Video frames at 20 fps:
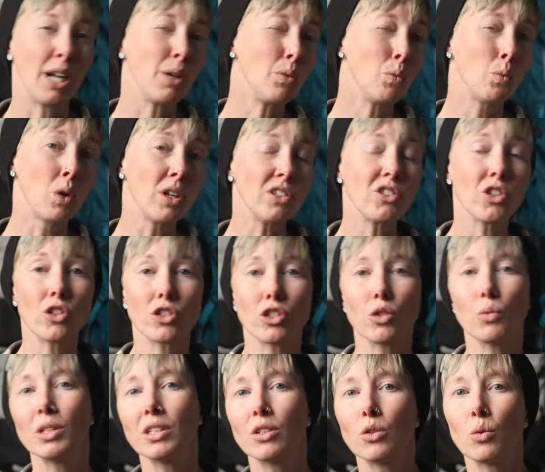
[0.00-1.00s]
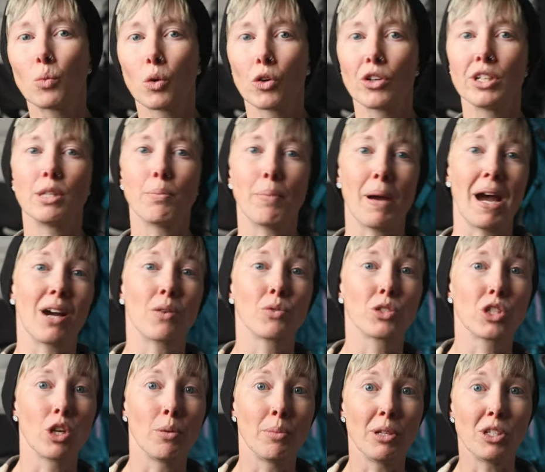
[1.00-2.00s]
I was also a little worried the pack
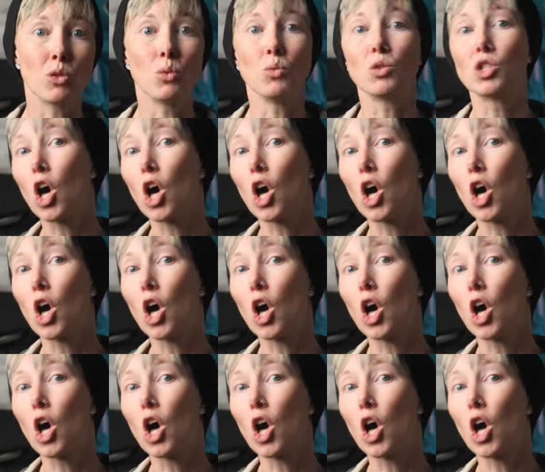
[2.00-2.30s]
was going to be too